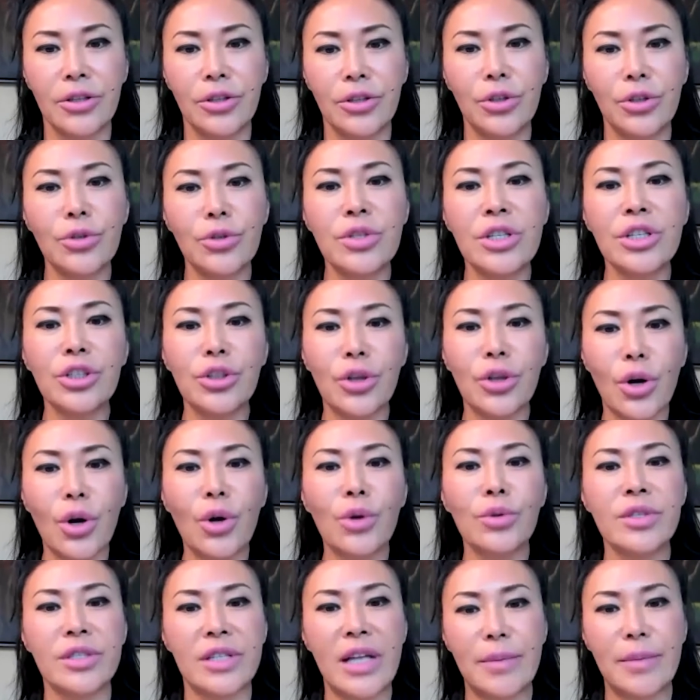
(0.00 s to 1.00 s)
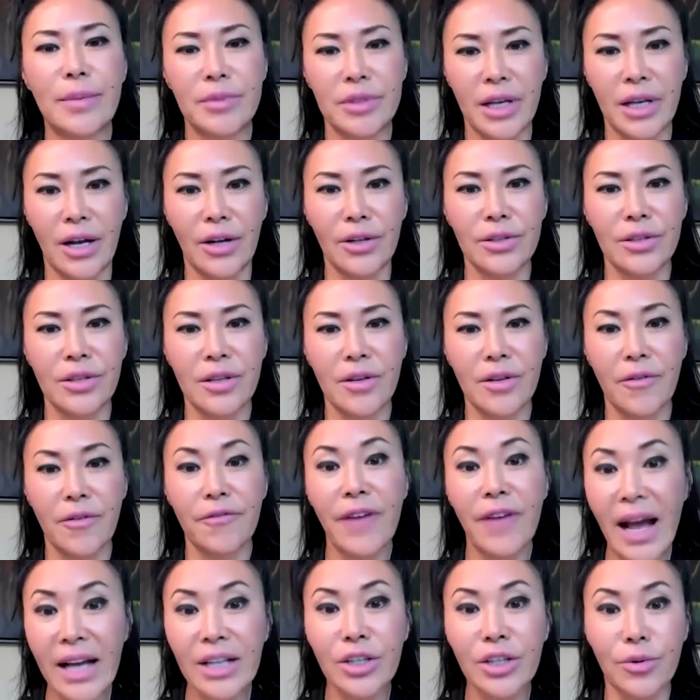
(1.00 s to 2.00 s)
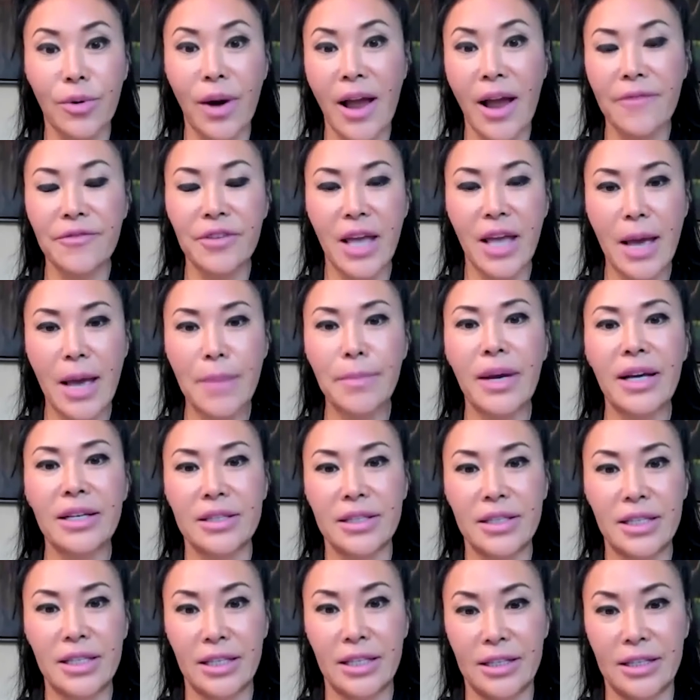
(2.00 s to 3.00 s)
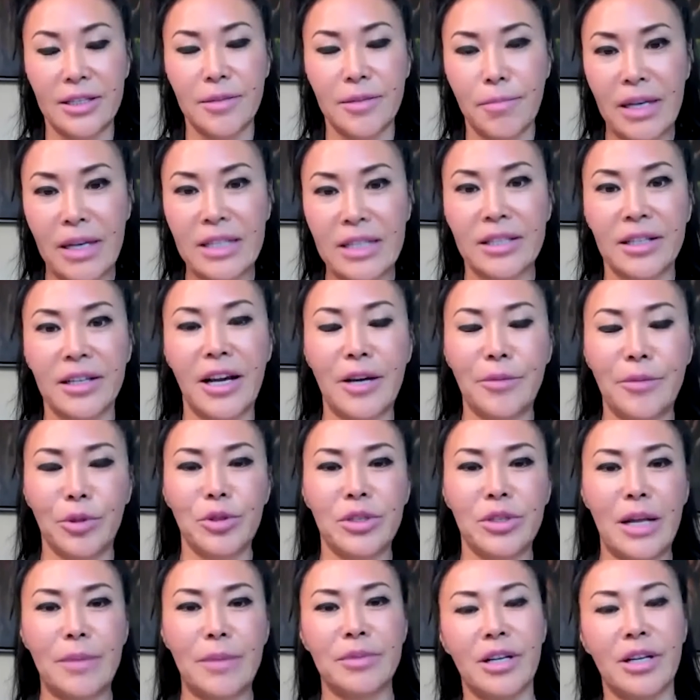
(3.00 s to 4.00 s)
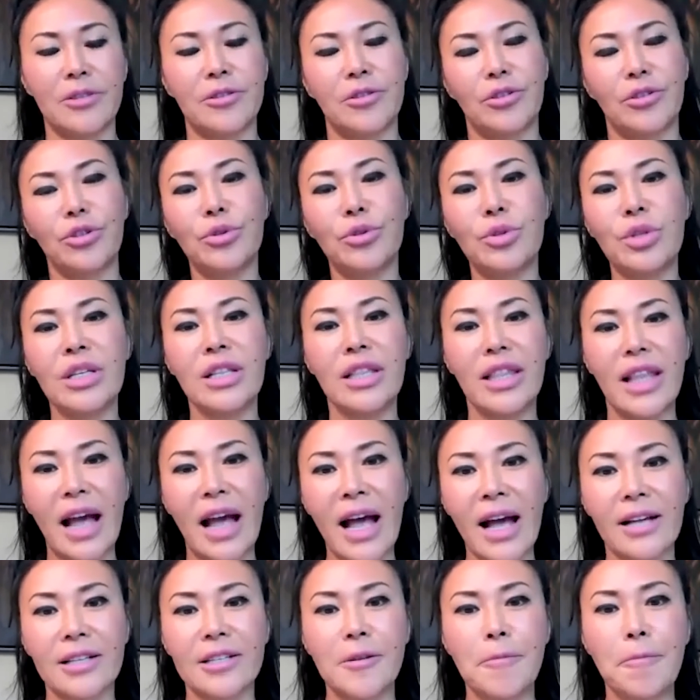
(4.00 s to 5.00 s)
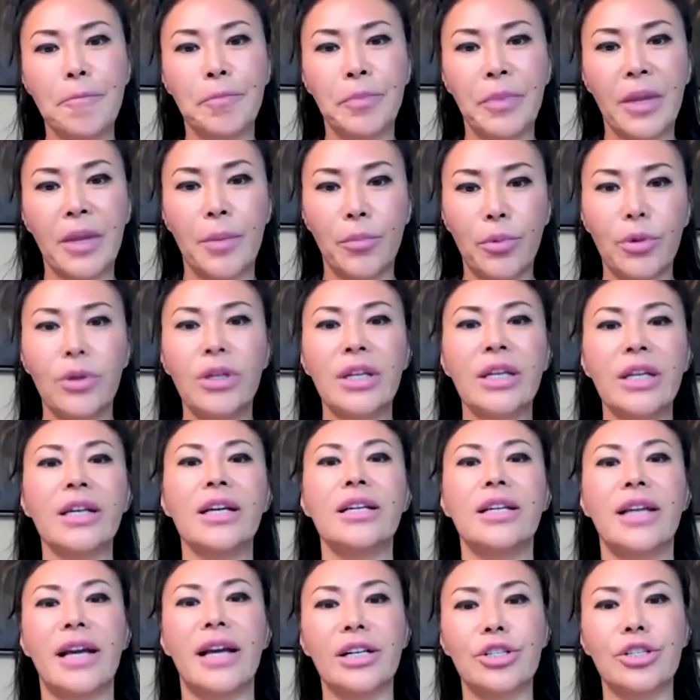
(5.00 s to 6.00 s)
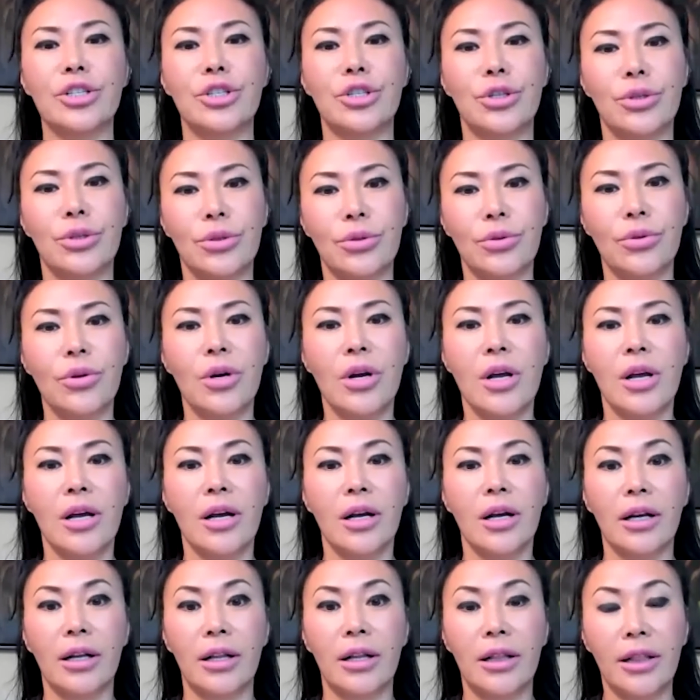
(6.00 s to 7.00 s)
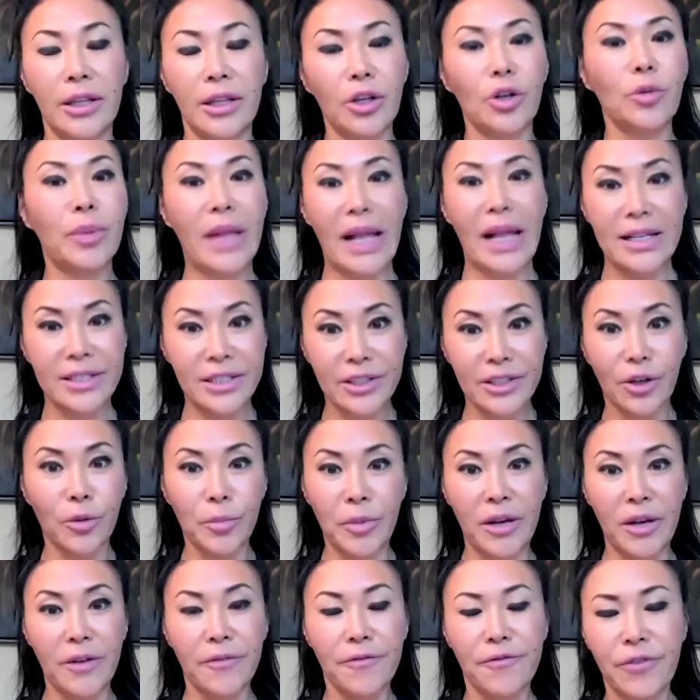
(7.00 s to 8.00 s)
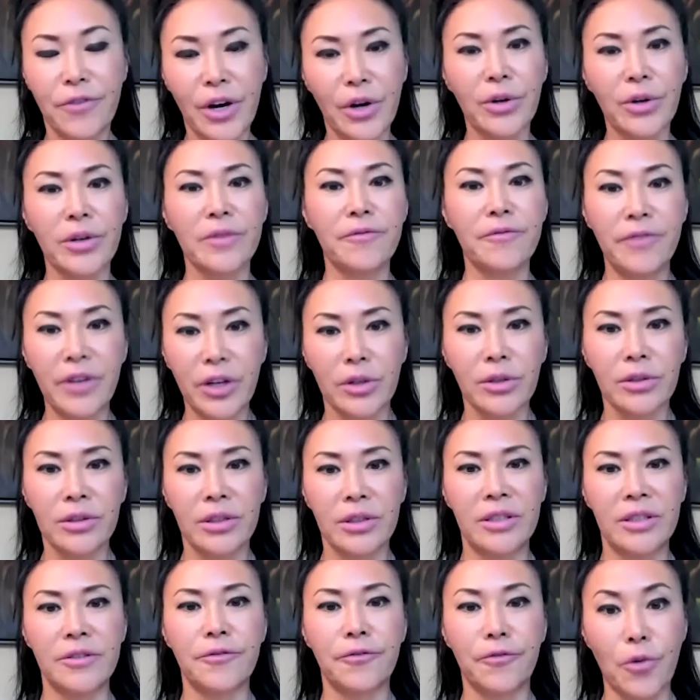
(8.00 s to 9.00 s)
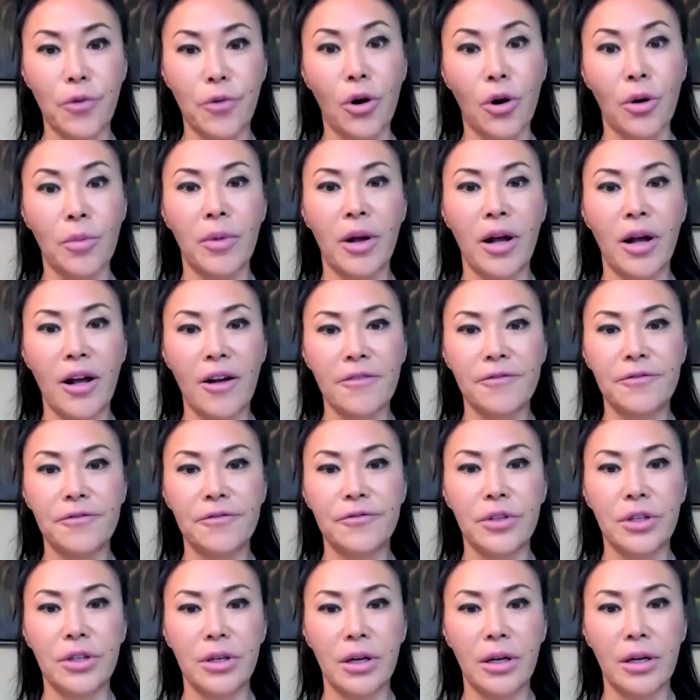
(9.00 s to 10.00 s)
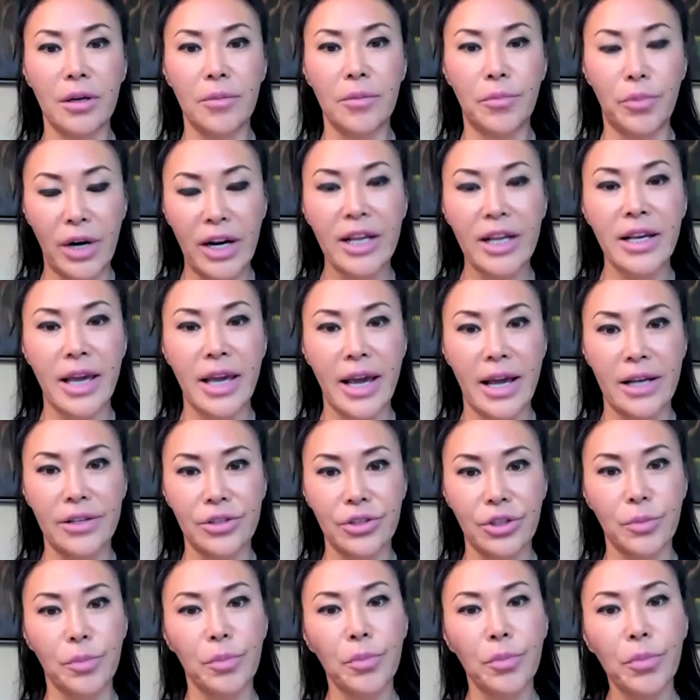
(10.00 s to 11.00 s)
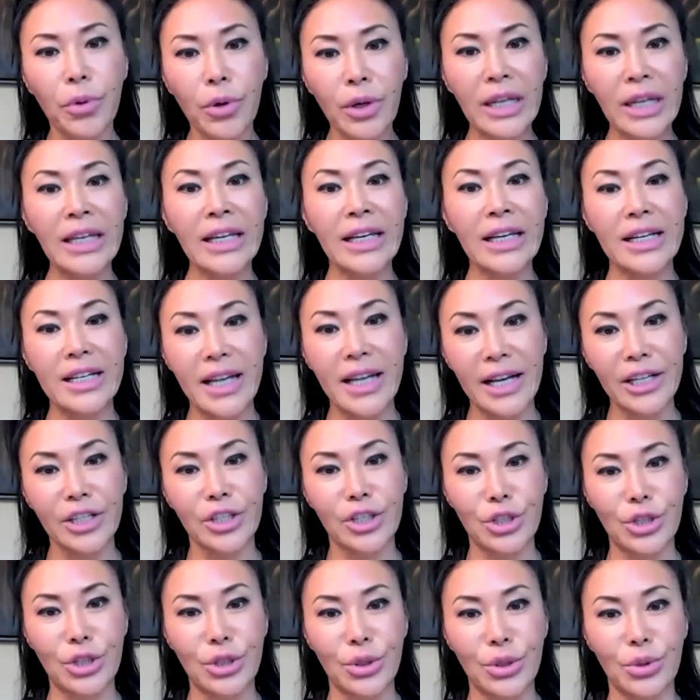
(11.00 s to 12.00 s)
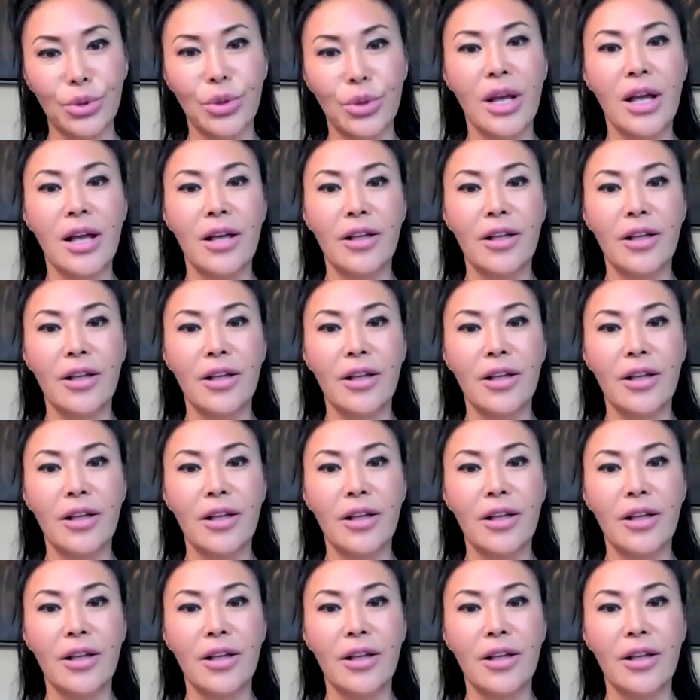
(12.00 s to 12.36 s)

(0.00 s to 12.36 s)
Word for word: using your own stem cells, fat-derived MSCs, mesenchymal stem cells, using that, putting it next to glioblastoma, a very virulent form of brain cancer, putting it next to